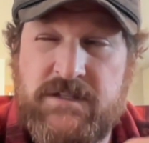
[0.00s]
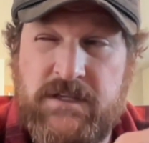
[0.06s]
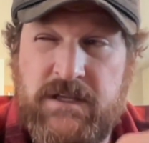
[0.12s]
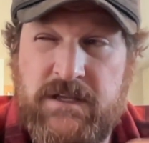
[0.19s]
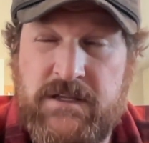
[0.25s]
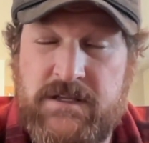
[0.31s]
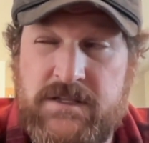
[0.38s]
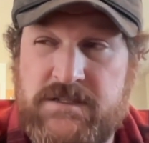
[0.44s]

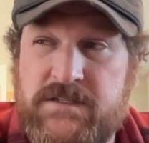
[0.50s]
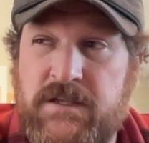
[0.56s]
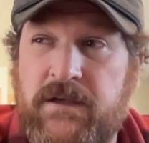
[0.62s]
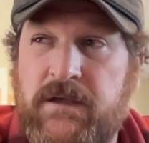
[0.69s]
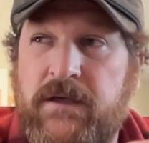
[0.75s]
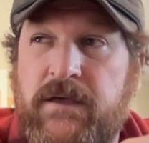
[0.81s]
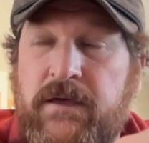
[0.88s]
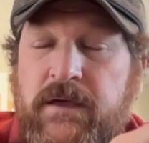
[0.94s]
kidneys,
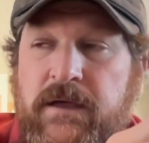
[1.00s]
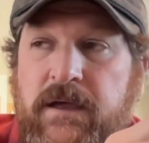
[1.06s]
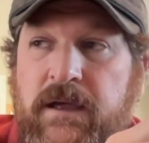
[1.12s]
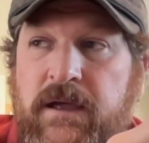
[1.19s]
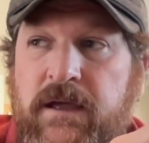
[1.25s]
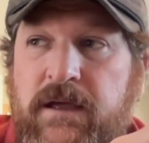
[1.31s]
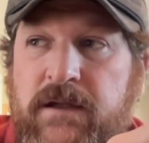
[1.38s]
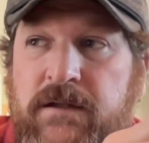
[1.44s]

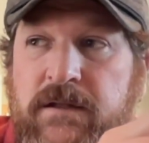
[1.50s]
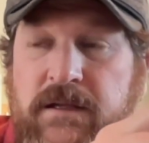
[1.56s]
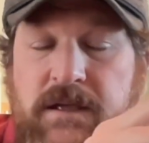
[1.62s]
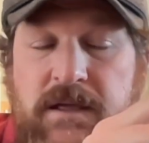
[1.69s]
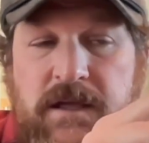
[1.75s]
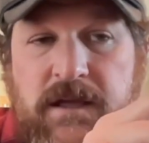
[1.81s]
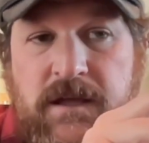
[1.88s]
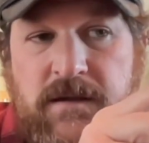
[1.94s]
and
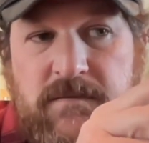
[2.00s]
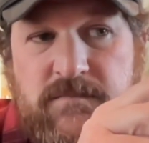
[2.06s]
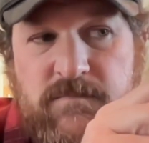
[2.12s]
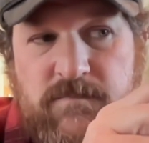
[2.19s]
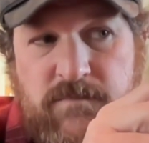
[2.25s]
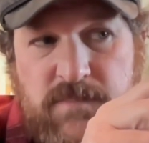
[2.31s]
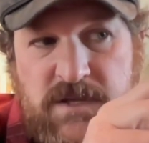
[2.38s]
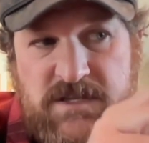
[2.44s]
it
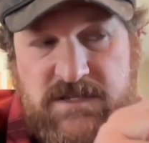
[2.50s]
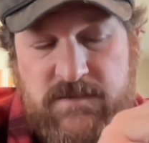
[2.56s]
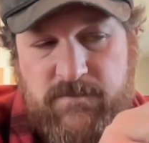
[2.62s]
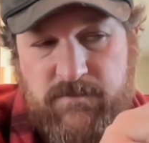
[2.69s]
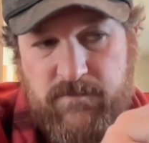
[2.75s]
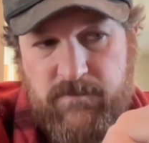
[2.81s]
is